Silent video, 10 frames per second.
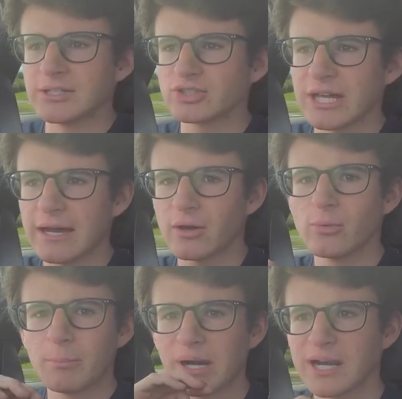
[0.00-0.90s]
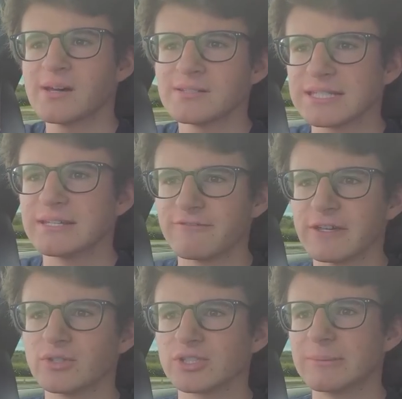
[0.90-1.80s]
and just how planted it
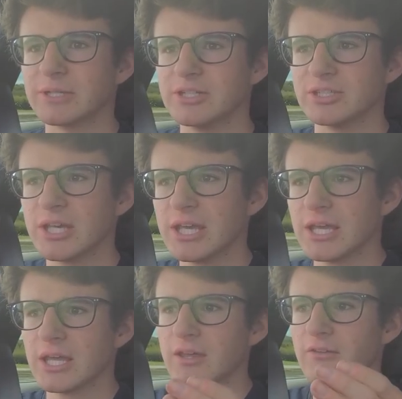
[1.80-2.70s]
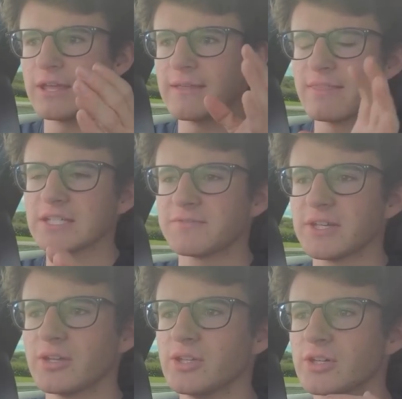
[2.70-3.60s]
feels like because in this
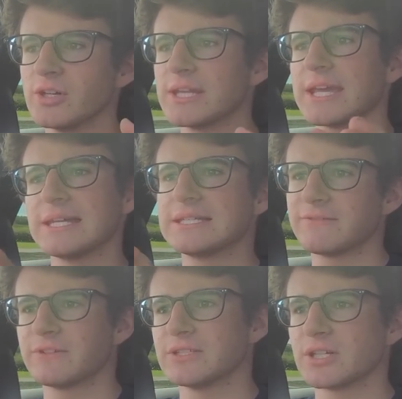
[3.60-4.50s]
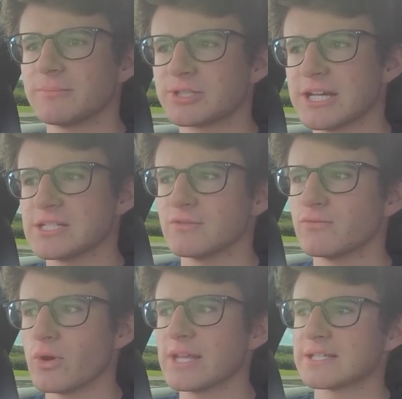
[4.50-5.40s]
video you're going to get a different interpretation
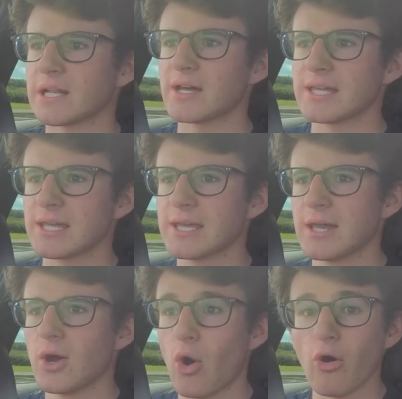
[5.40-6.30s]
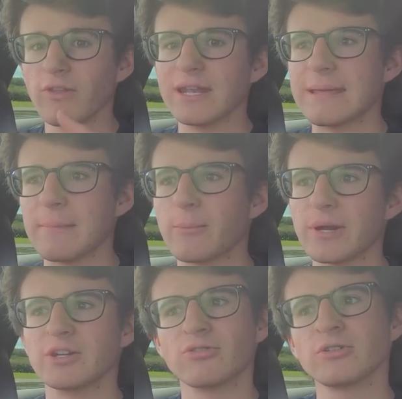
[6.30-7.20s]
of what it's like on the limit
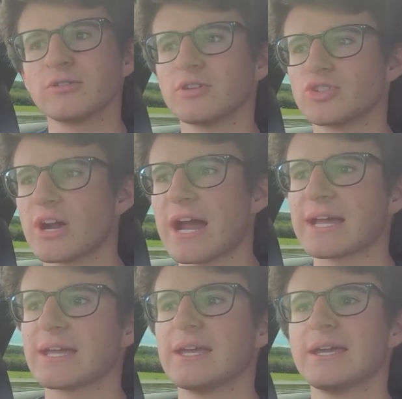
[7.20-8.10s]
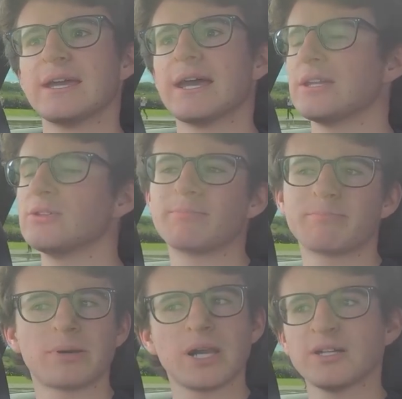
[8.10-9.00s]
when you're on track and you
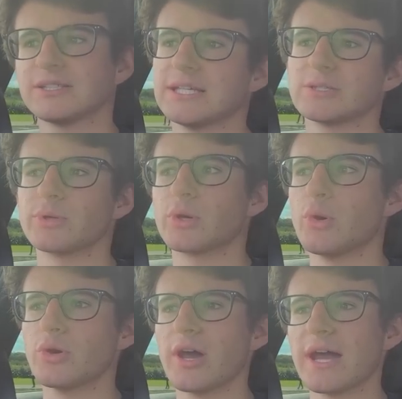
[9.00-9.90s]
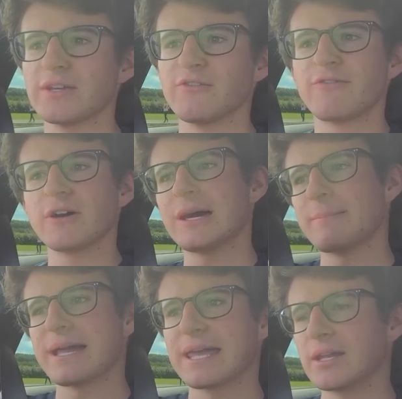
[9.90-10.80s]
plant it into a corner and you feel that
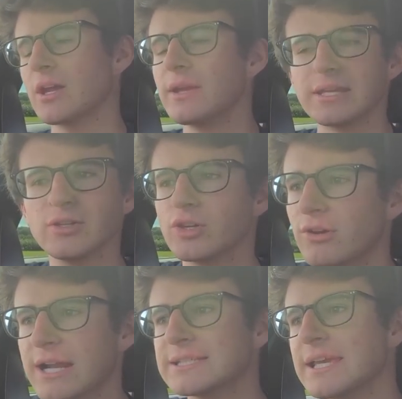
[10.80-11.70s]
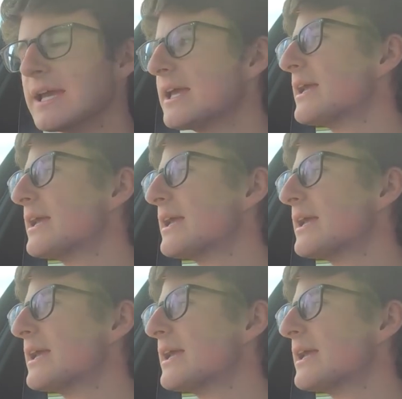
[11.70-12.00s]
back in going and you correct it